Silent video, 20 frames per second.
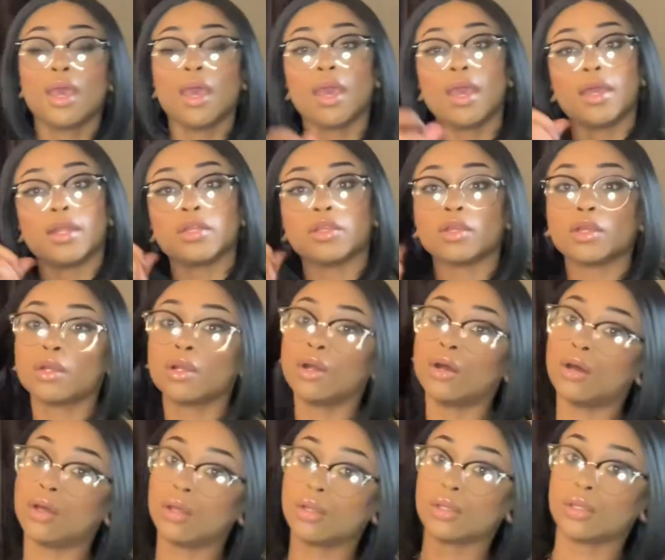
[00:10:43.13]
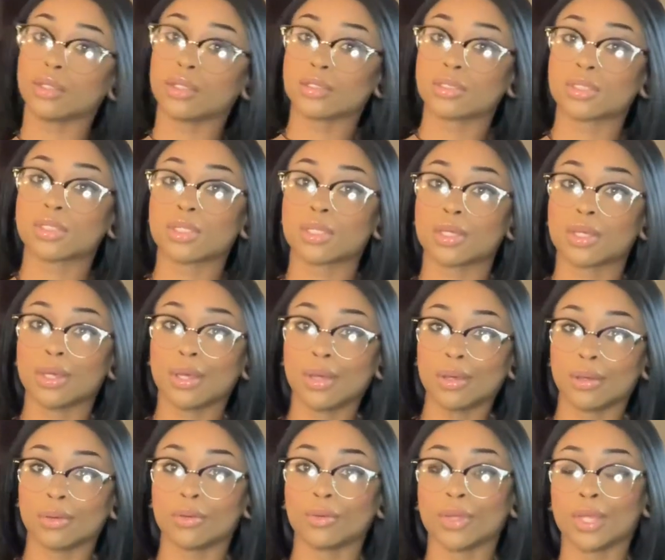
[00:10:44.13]
and you're all good to
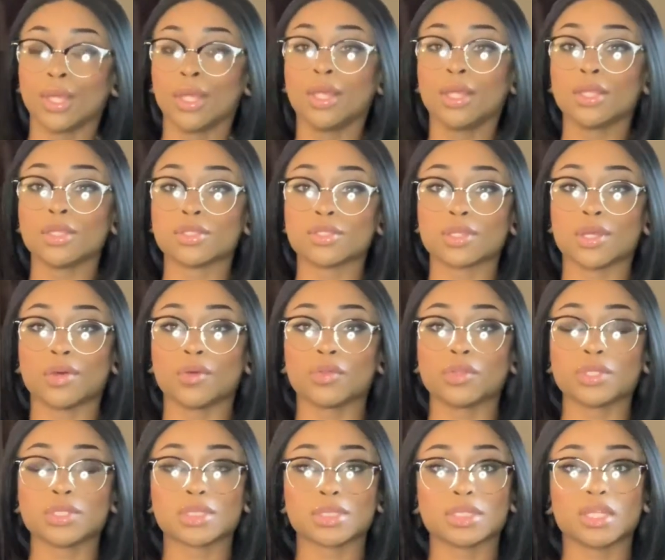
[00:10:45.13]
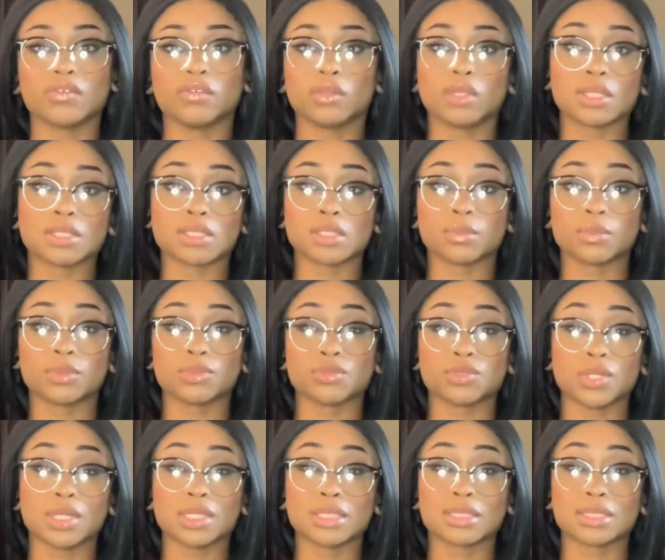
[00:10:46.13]
go so this is definitely a simple
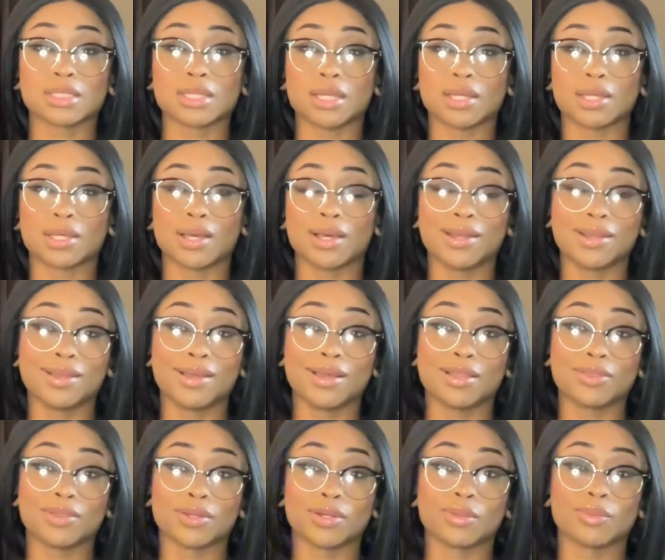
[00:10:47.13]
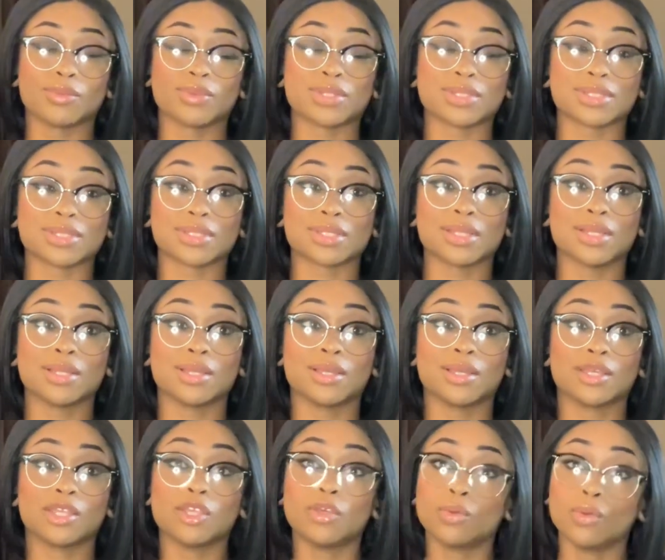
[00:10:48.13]
dress i got it i thought it was
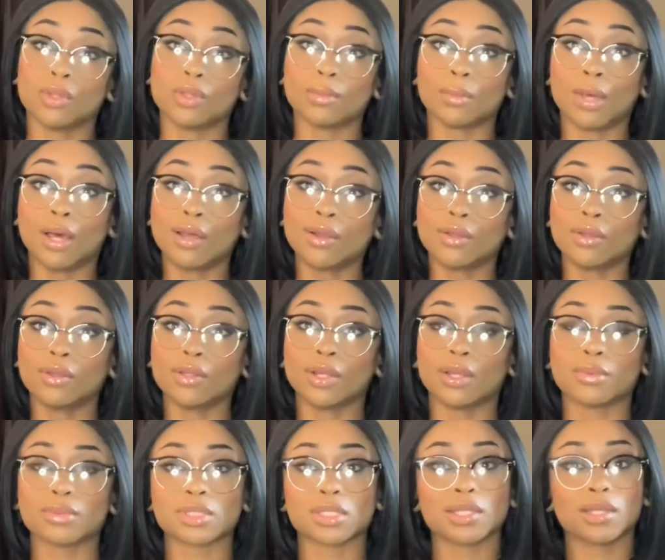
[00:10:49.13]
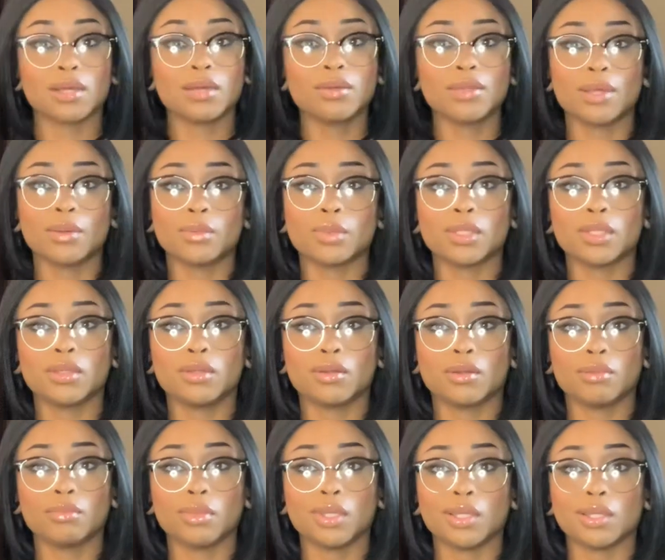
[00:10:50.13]
cute on the model and i was like oh that would be cute
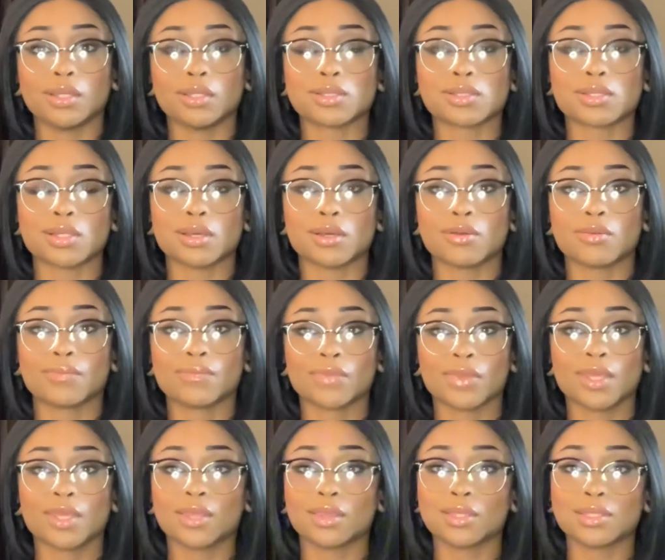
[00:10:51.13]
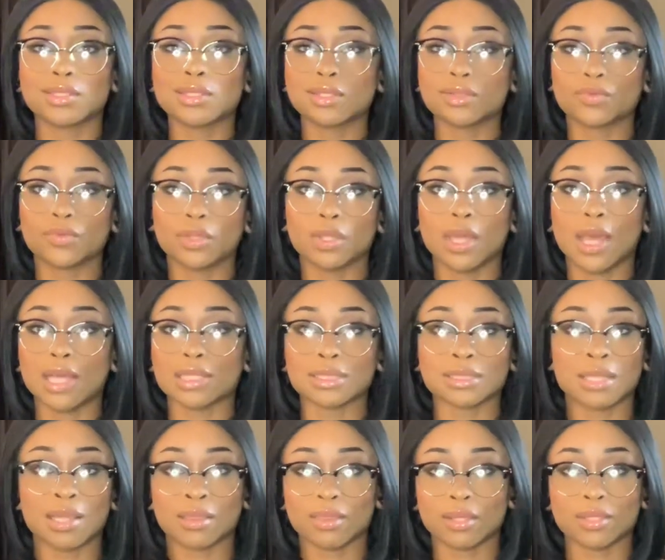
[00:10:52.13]
on me so this is really has
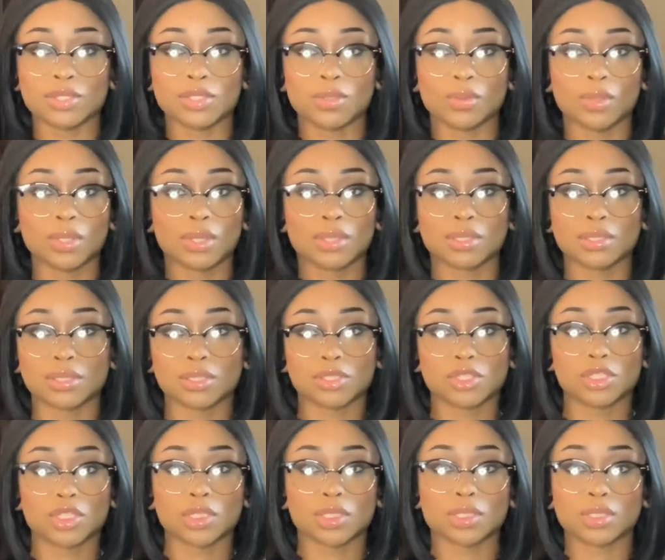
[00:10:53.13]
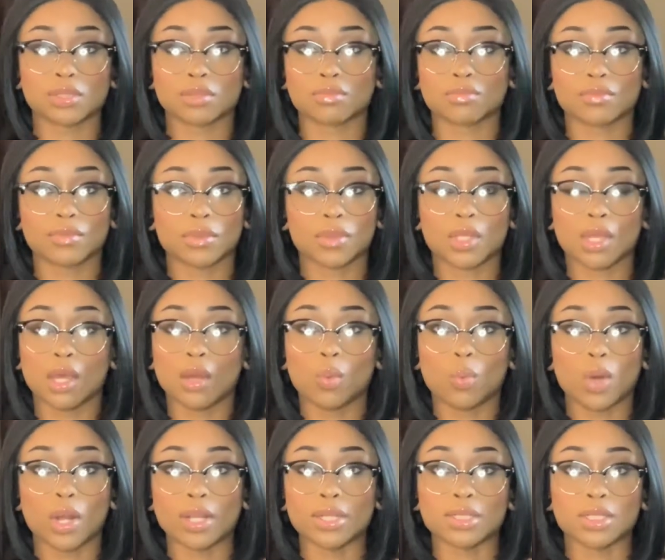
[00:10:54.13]
nothing to it this is just a
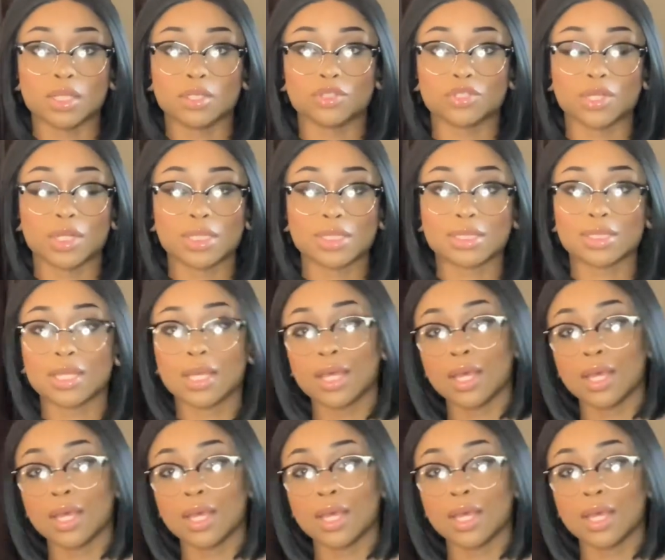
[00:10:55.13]
one and done dress